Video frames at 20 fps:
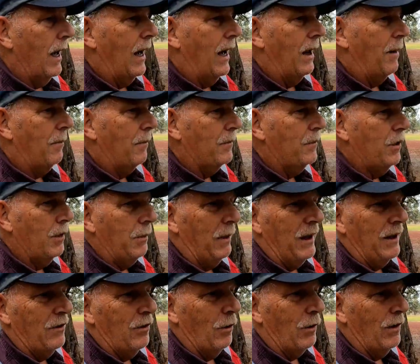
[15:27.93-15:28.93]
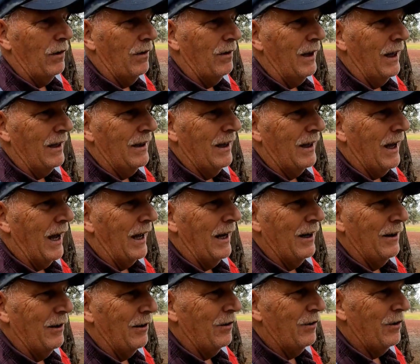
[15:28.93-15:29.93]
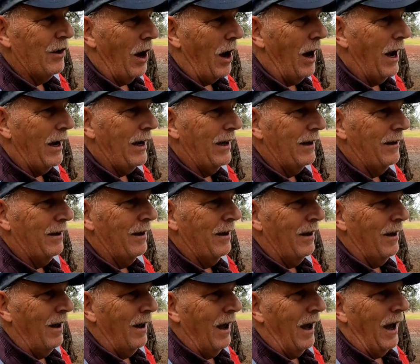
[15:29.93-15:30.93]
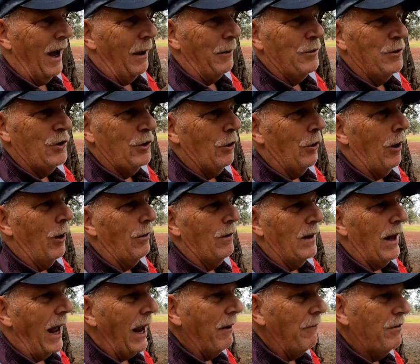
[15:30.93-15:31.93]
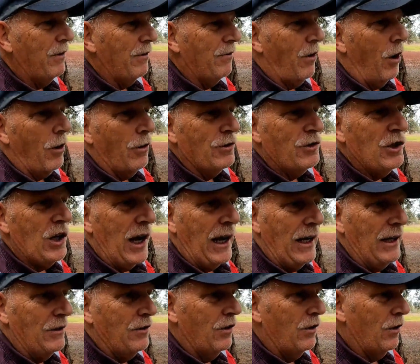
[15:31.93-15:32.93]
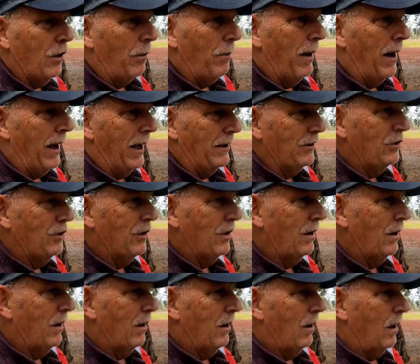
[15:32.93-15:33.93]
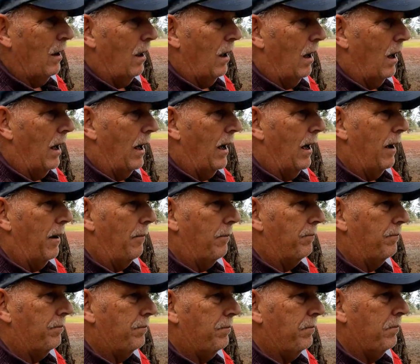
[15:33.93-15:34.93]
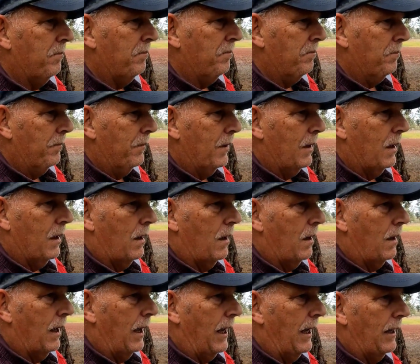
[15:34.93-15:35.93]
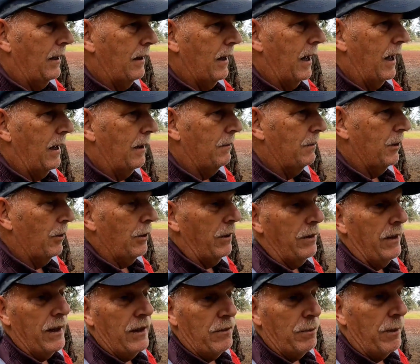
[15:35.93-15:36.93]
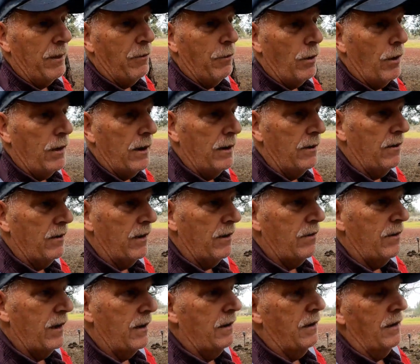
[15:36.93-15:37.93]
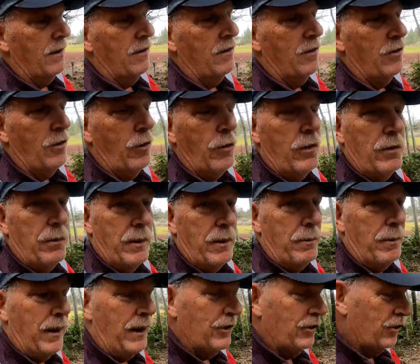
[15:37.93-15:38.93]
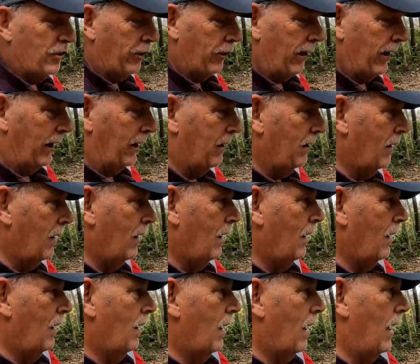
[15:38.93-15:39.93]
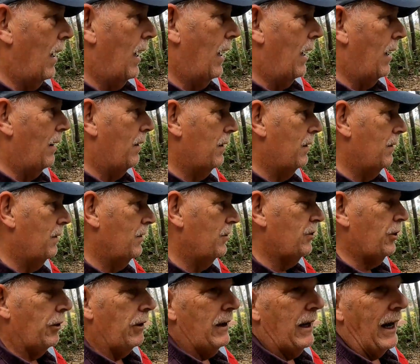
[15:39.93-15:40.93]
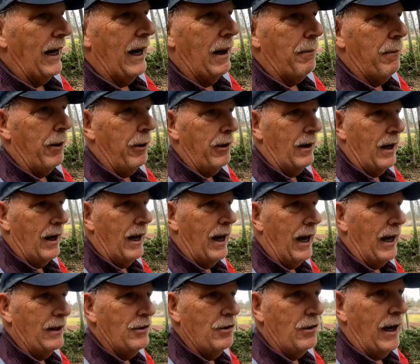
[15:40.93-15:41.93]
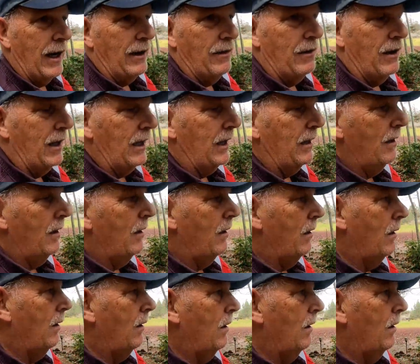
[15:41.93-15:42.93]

Um, to me, it's always neat to kind of just talk, and I'm sure our lives have all changed so much um, and uh, the only thing that's been real consistent is has always been me and Sherry. Uh, Sherry and I got married at age 19,